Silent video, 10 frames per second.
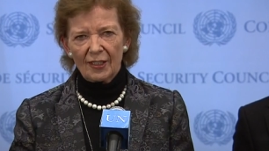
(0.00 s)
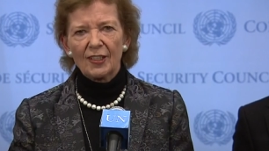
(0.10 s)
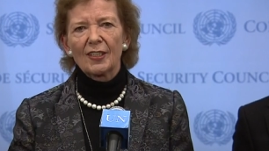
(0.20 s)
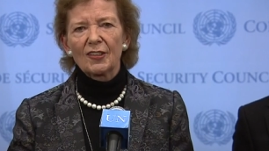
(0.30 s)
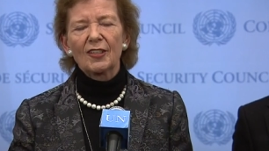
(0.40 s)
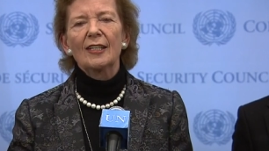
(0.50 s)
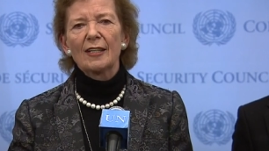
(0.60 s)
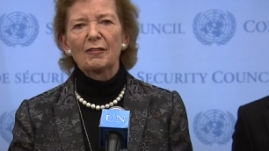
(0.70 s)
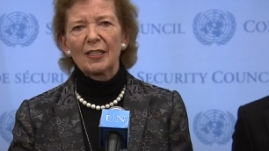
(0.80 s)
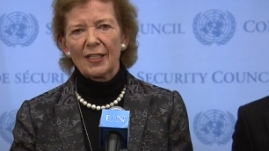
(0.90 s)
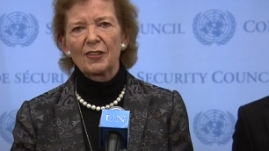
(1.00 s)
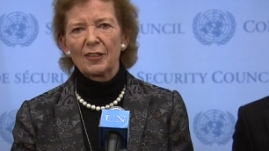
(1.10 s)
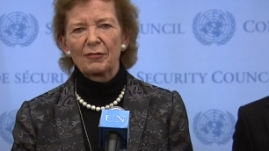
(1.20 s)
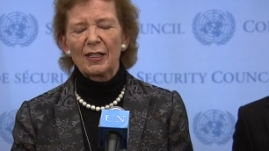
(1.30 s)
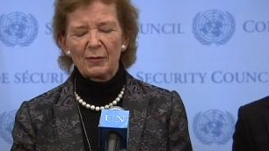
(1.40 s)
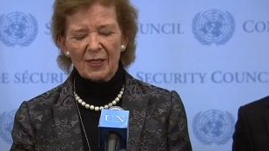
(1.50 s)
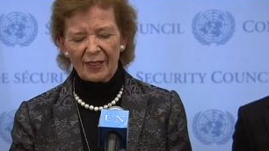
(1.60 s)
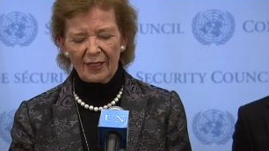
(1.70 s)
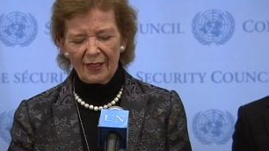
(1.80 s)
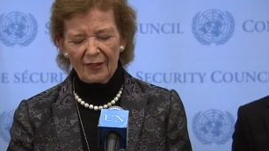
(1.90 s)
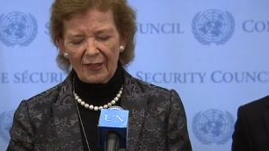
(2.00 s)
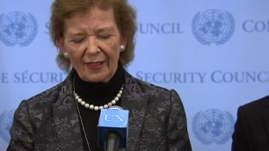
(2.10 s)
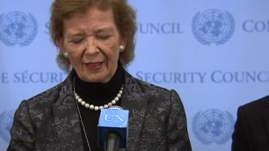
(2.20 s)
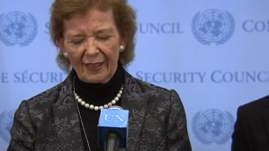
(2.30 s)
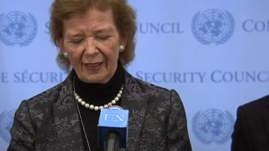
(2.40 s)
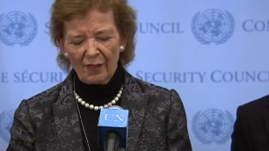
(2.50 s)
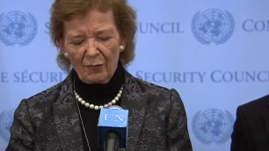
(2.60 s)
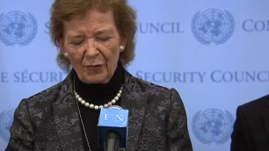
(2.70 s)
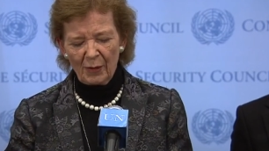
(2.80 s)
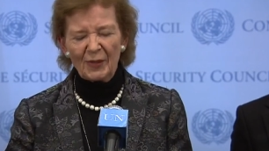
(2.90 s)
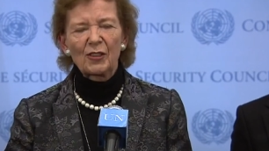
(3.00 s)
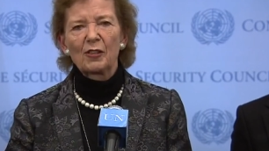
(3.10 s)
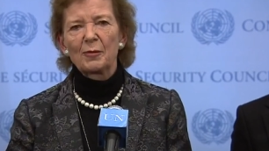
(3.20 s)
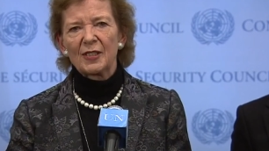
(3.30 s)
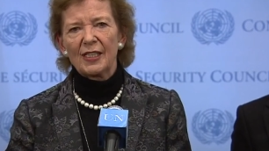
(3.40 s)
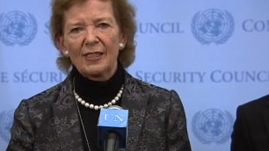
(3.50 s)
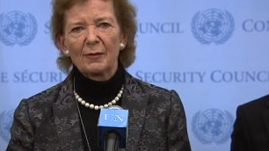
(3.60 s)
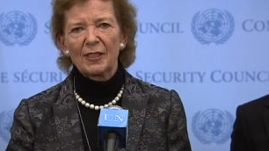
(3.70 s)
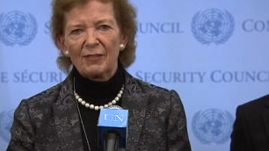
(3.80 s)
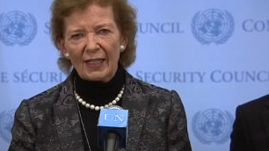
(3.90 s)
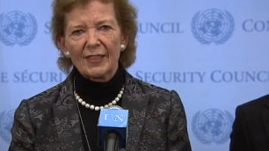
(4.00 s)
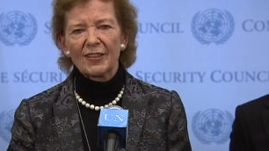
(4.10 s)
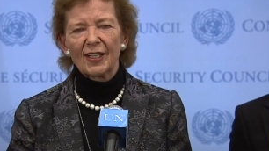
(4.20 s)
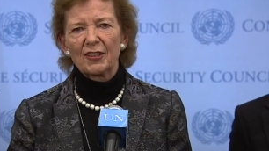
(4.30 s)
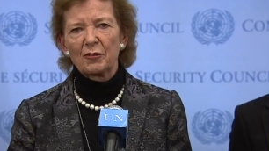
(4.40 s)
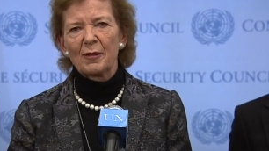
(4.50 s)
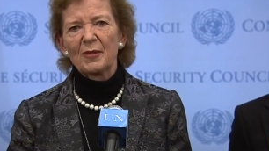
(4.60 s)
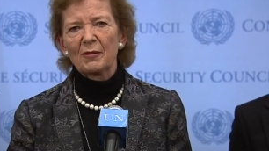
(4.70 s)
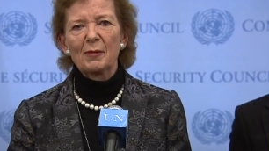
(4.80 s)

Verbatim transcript: DRC level under the framework. Secondly, women's groups dealing with violence against women and